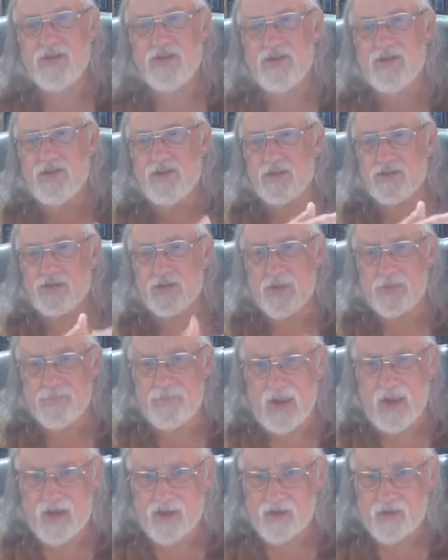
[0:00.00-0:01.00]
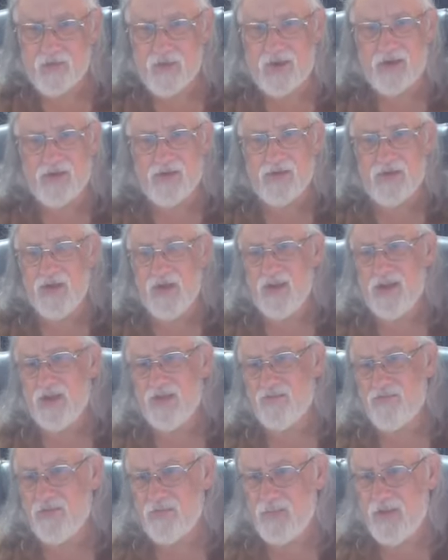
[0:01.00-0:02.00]
they use are the background
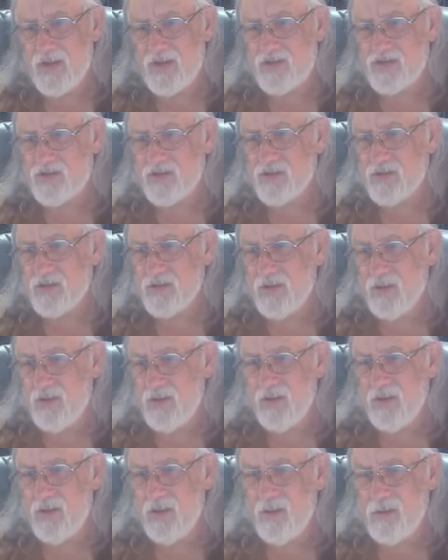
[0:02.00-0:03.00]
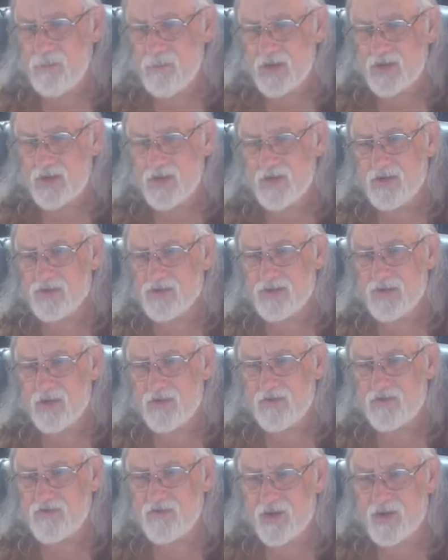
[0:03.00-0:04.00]
information because
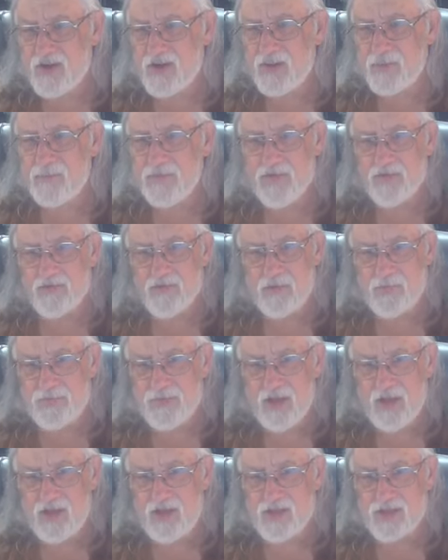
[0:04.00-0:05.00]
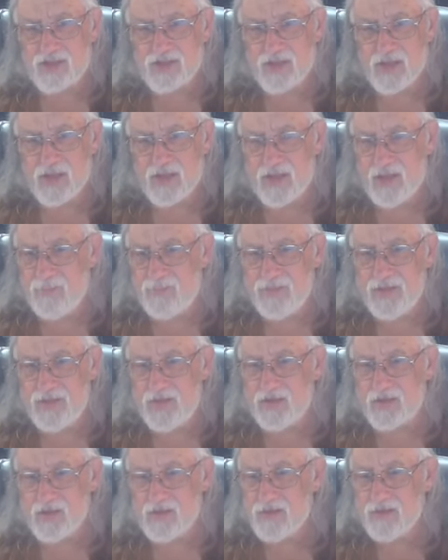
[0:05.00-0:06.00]
they're afraid of being replaced. And I'm
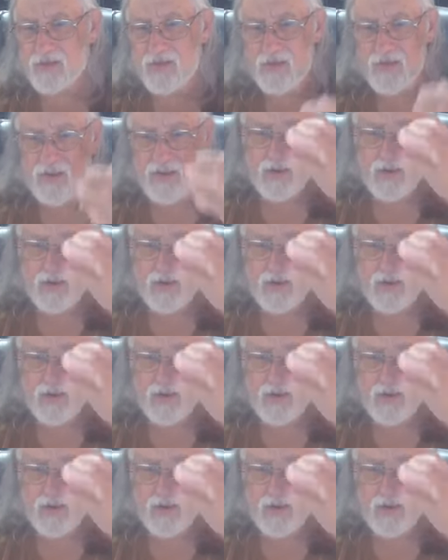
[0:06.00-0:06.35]
thinking